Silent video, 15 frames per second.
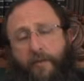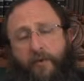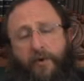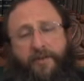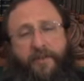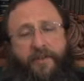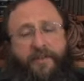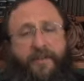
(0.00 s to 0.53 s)
we're
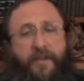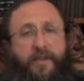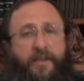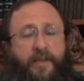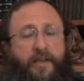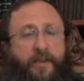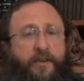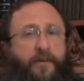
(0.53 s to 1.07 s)
going to discuss
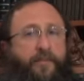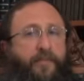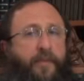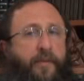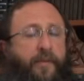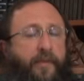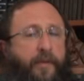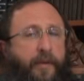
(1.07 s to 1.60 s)
later,
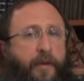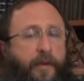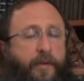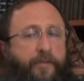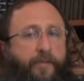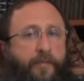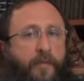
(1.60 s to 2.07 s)
the